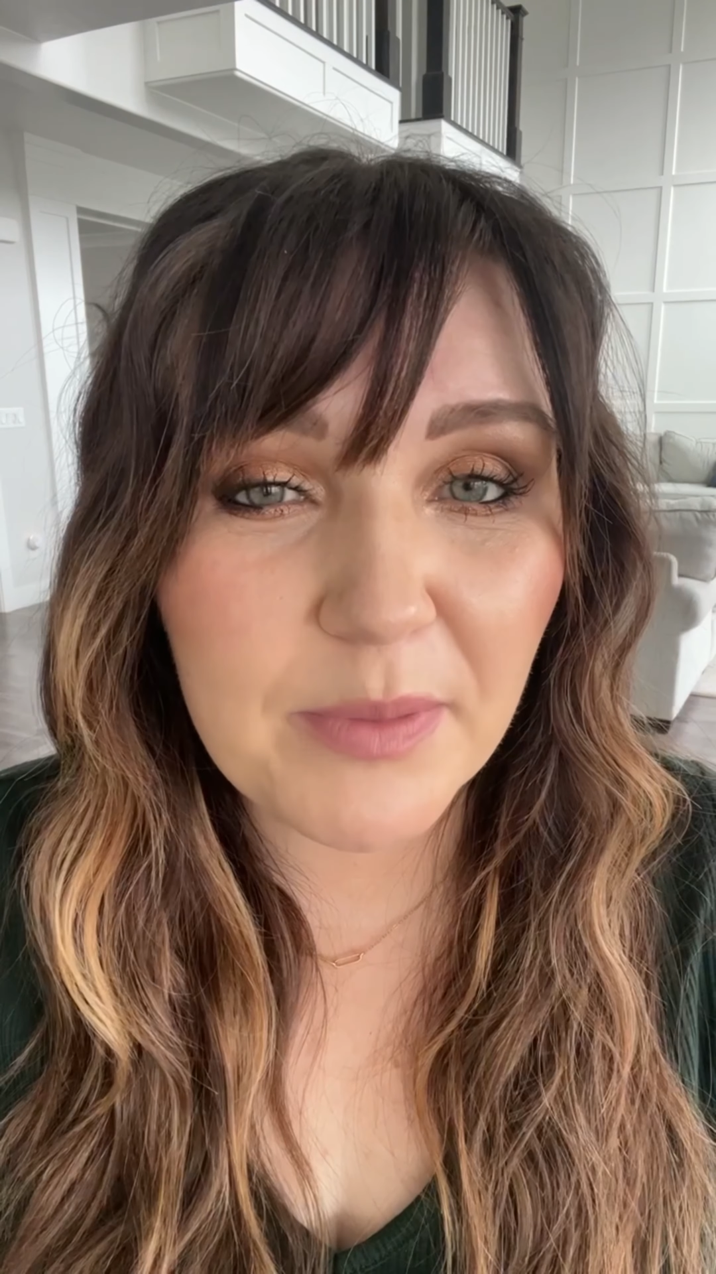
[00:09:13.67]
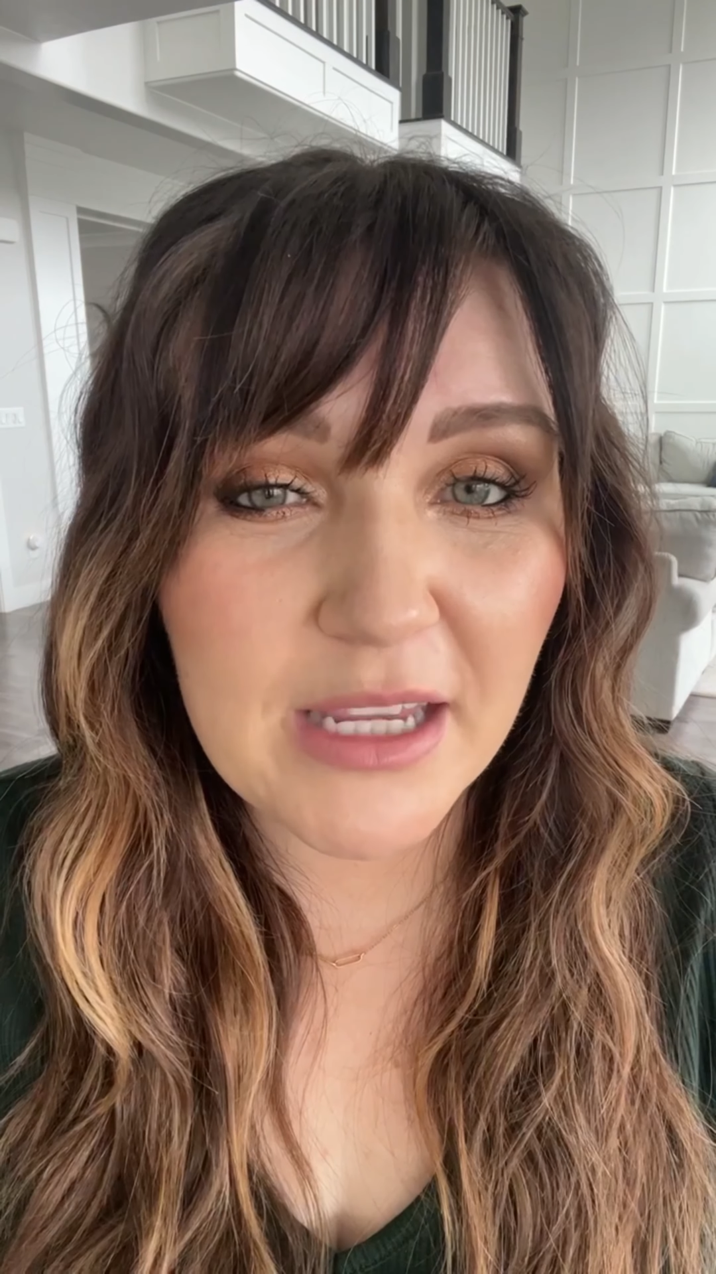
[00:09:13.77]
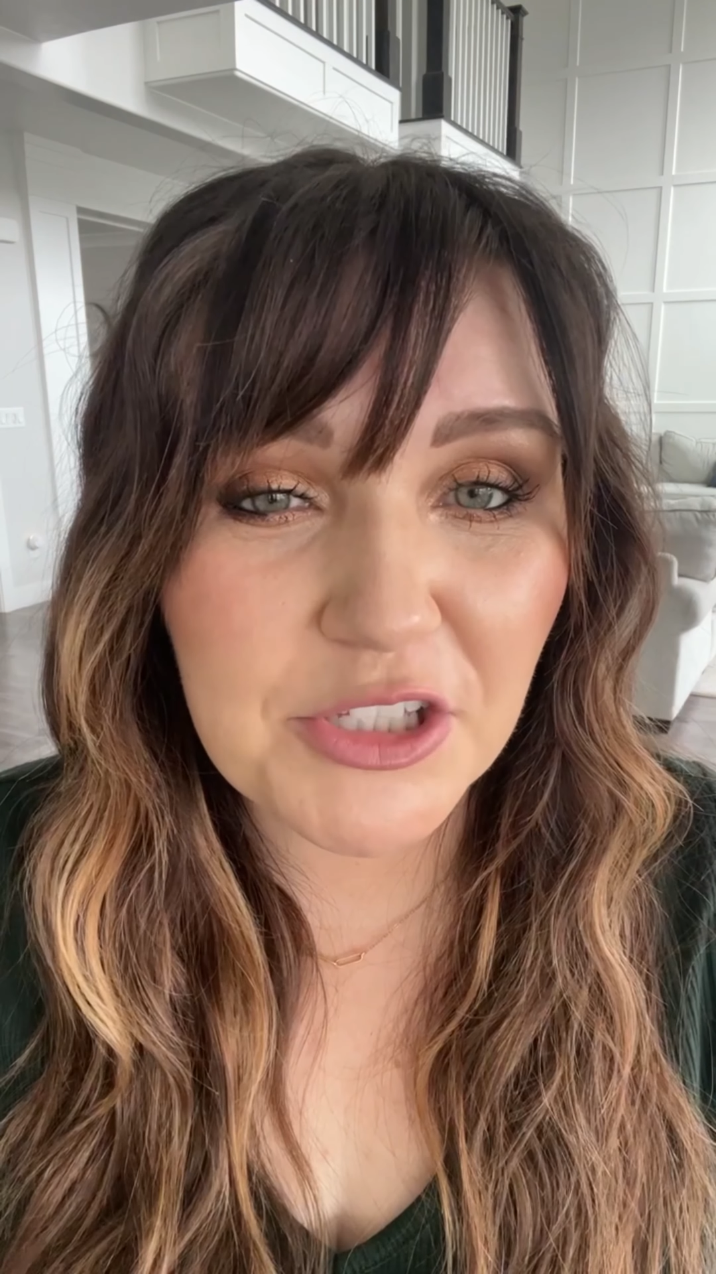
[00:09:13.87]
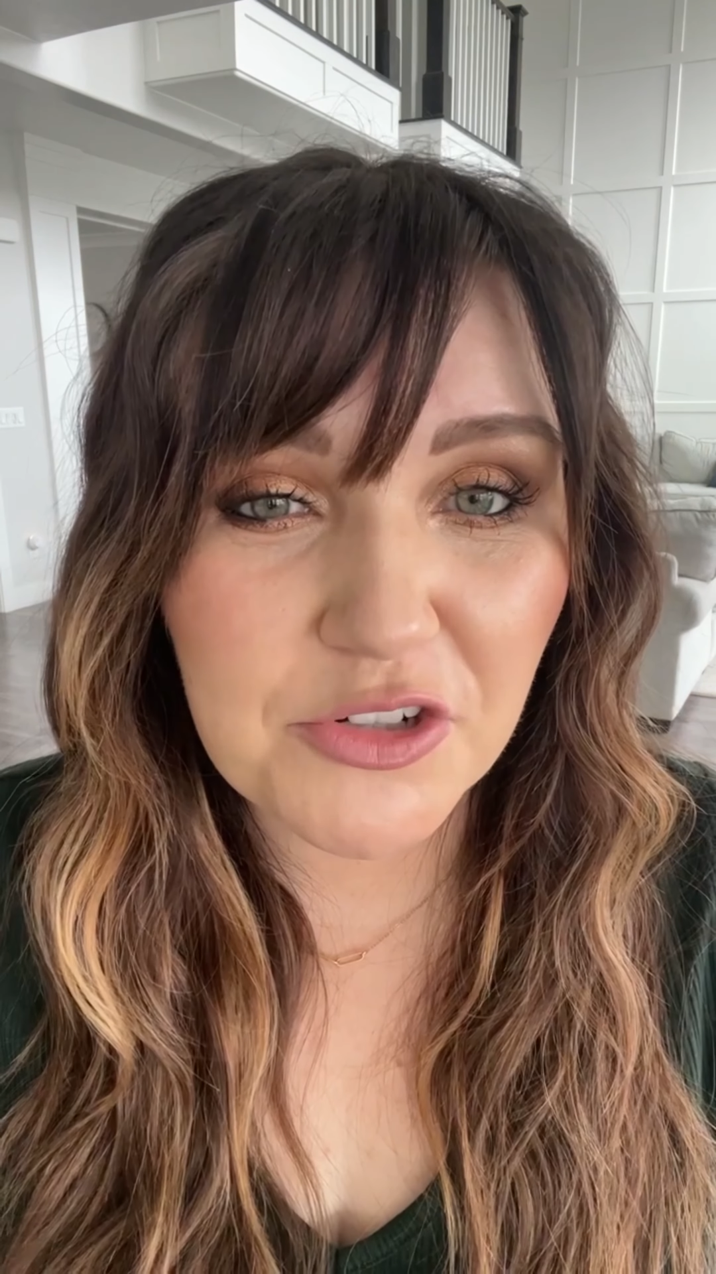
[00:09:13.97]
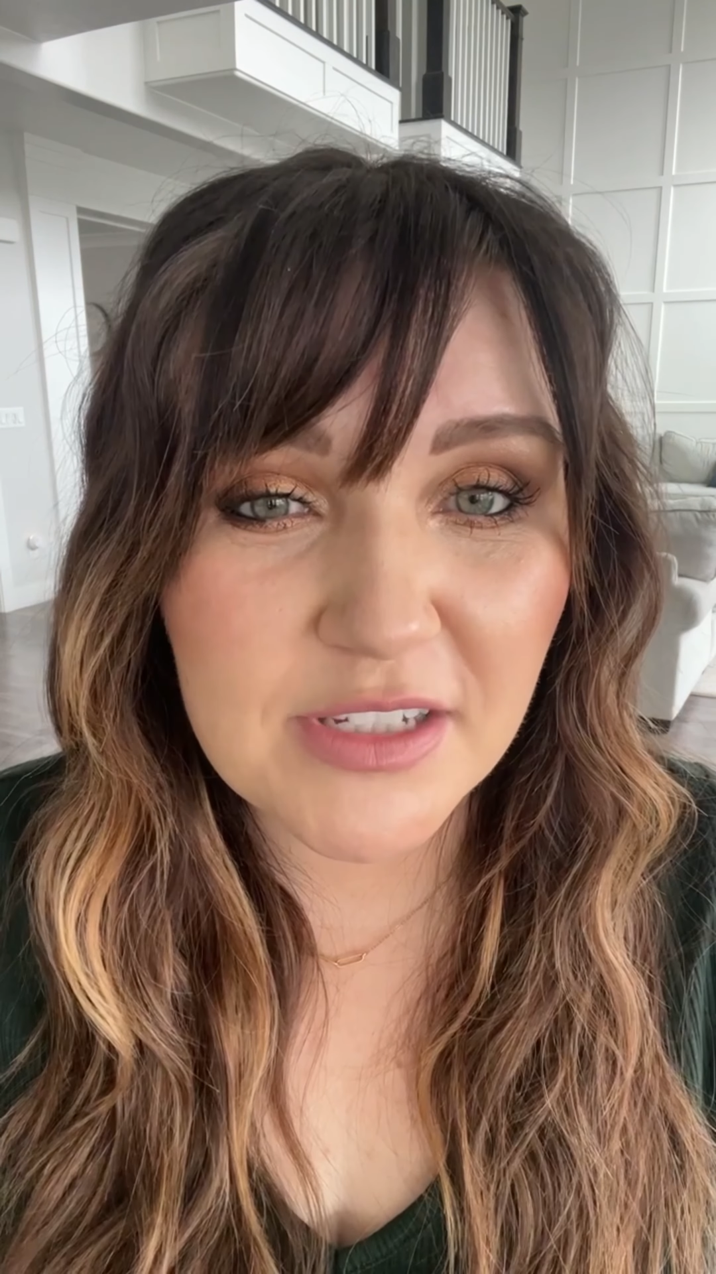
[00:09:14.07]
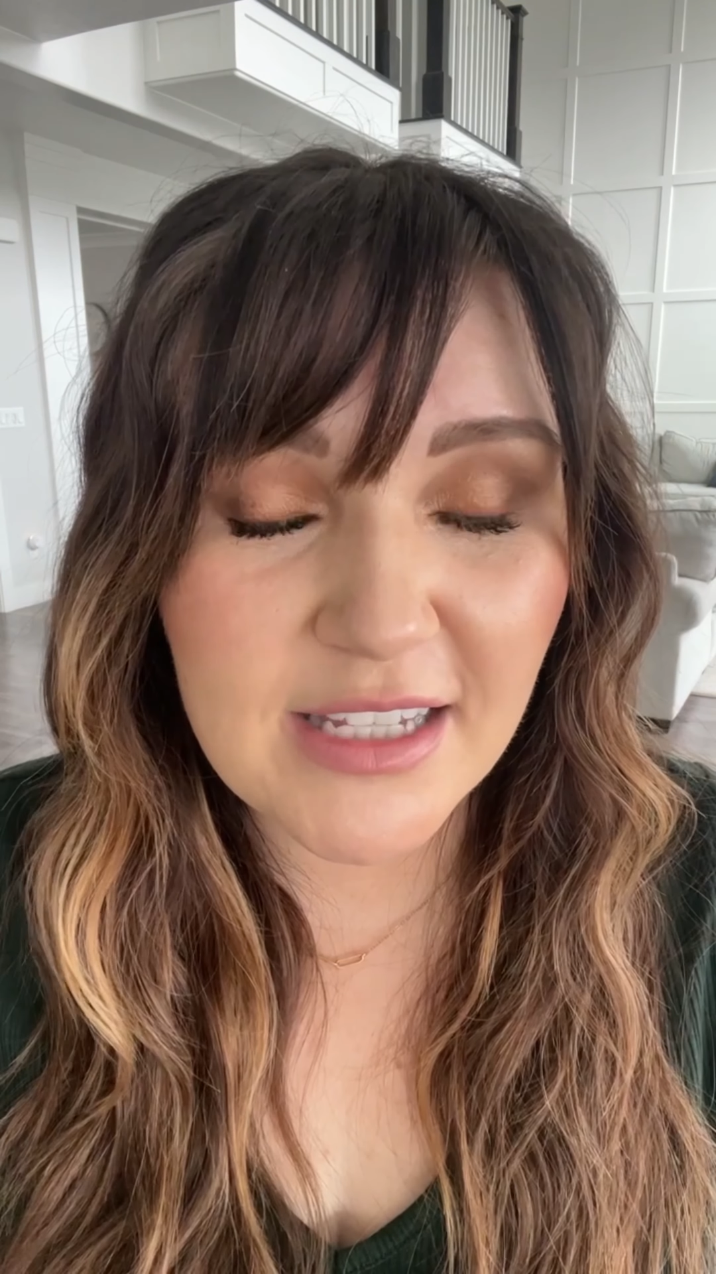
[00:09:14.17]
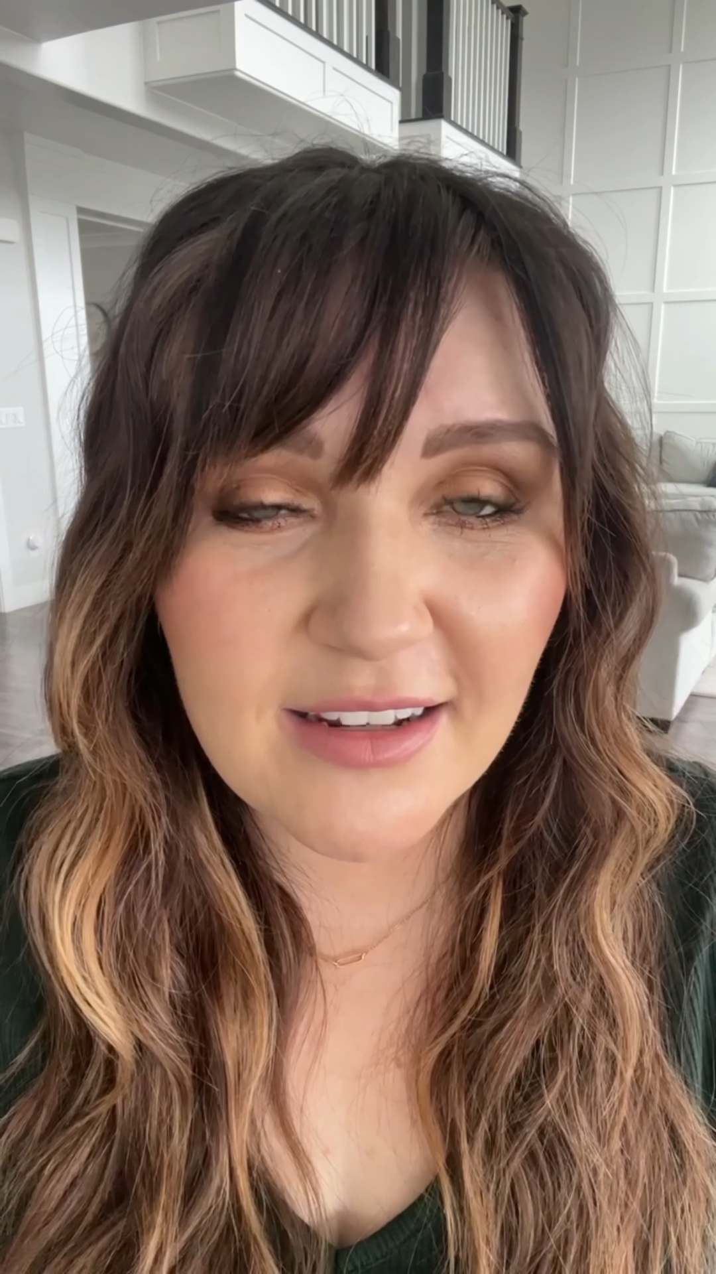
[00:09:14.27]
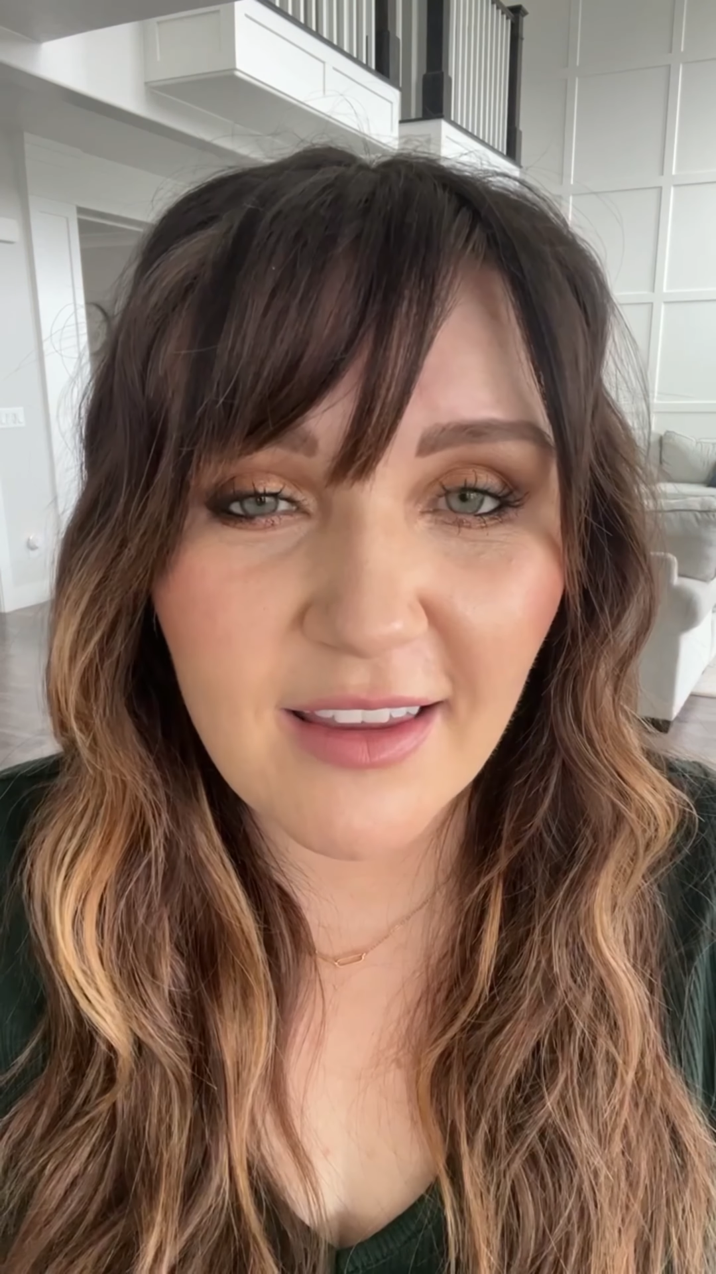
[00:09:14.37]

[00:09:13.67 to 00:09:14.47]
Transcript: be interested